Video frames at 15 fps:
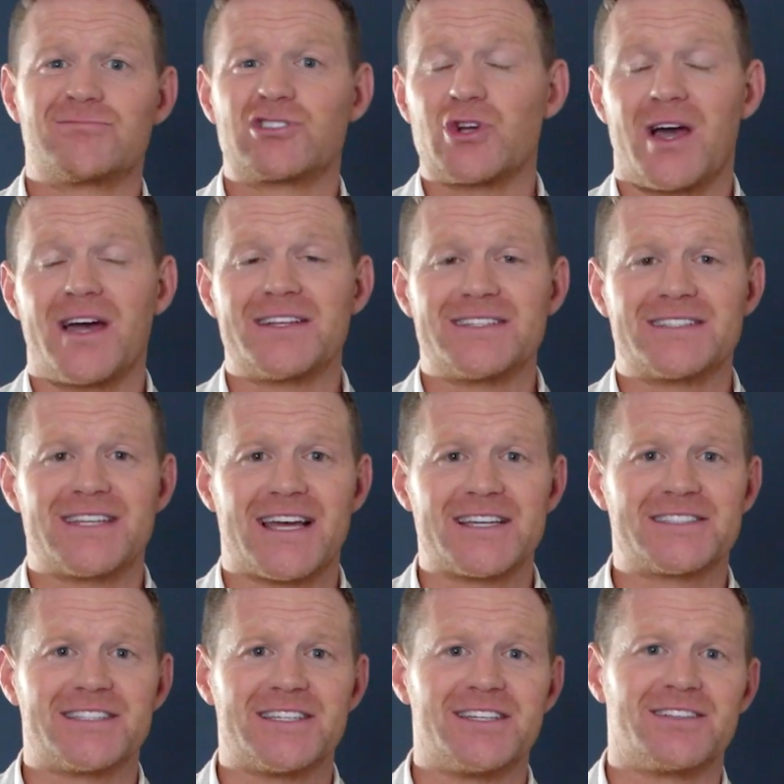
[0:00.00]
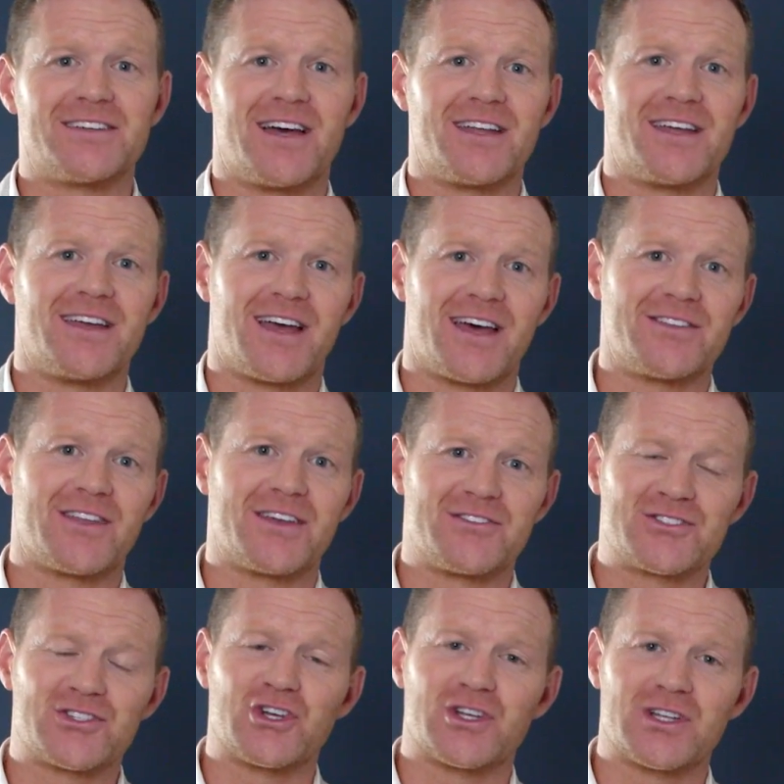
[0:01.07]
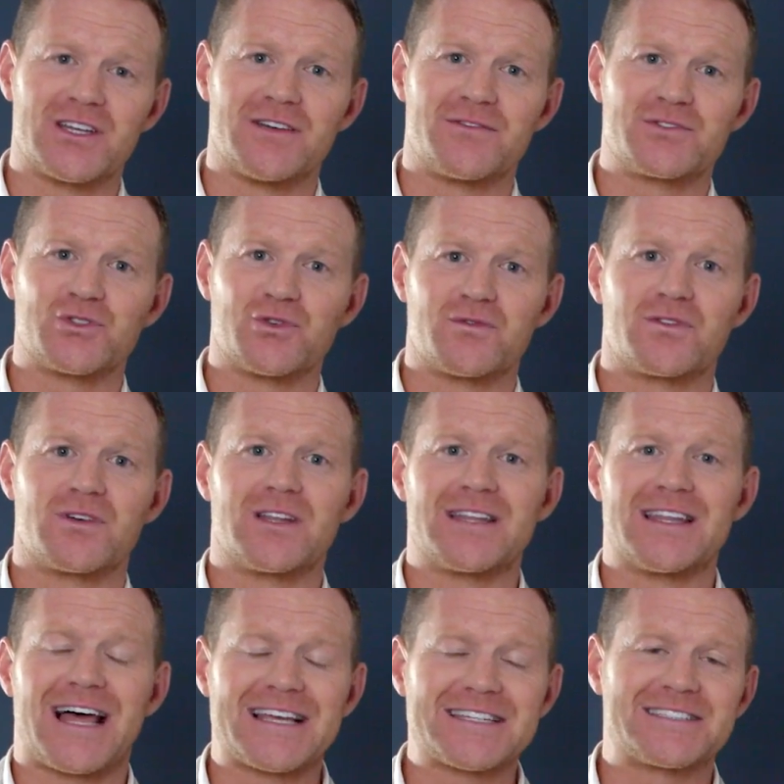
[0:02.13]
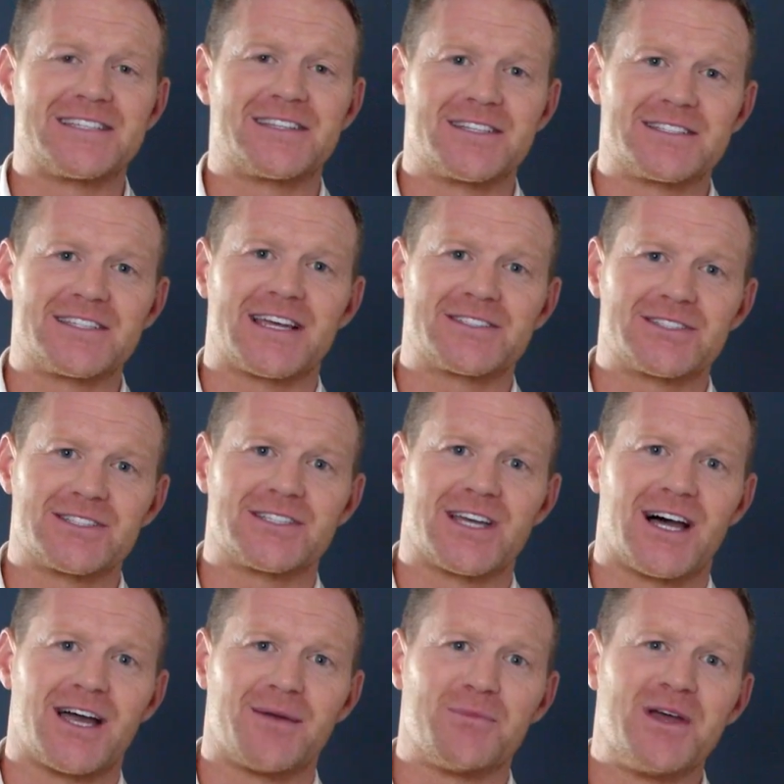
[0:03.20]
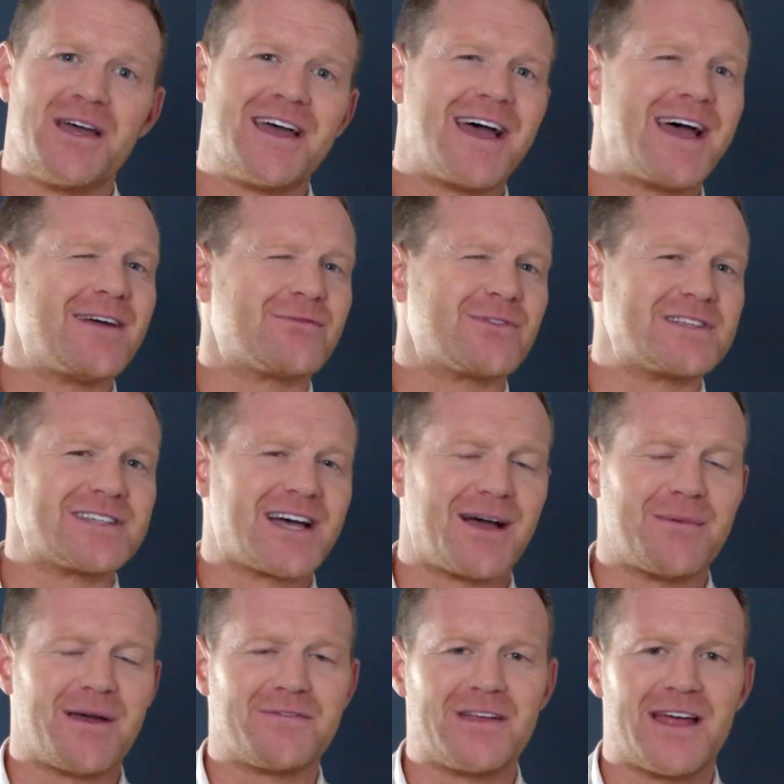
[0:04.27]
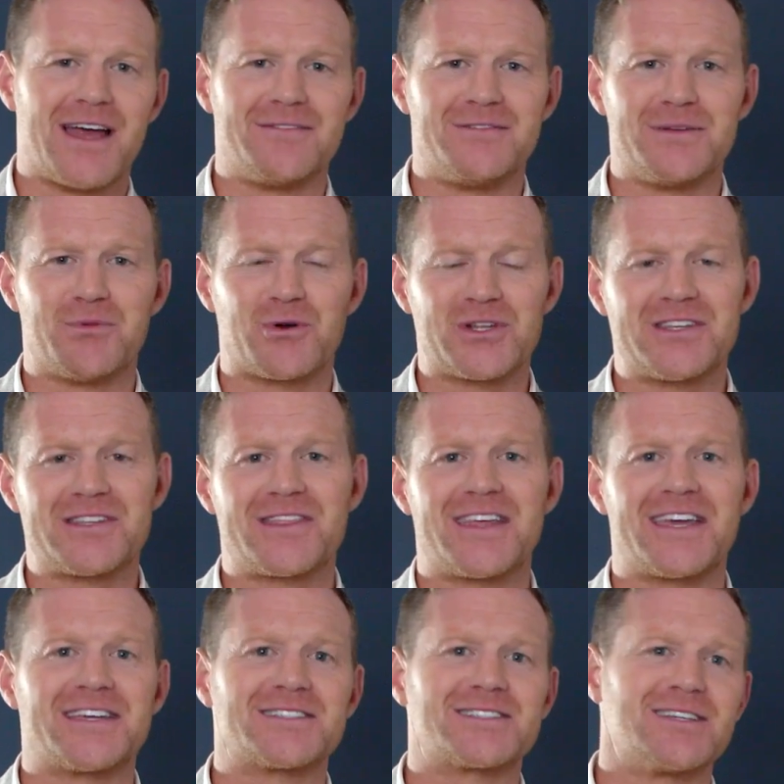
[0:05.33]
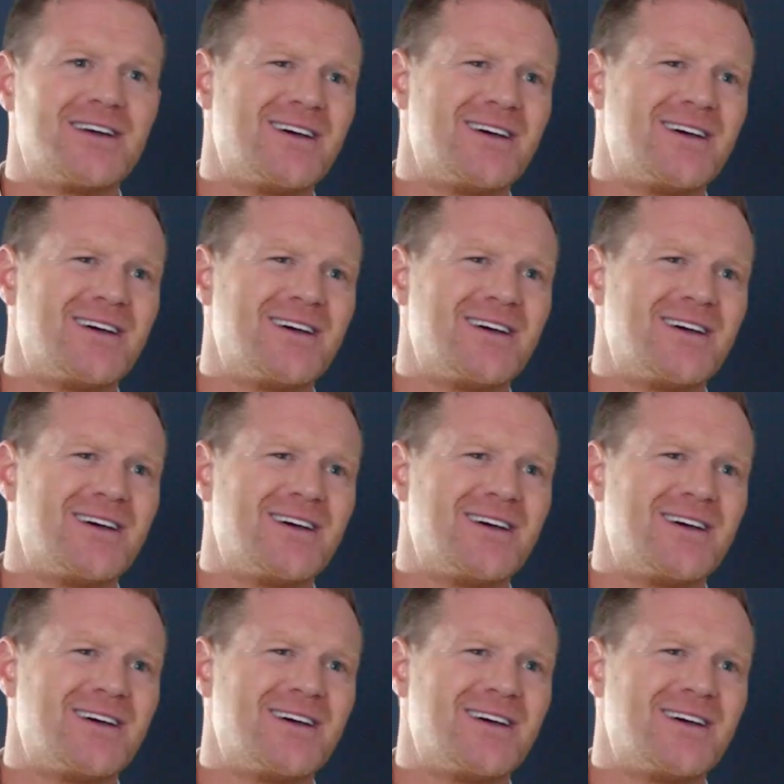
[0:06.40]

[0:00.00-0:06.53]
tried and tested, and they certainly have sort of lasted the test of time. Every time anybody thinks,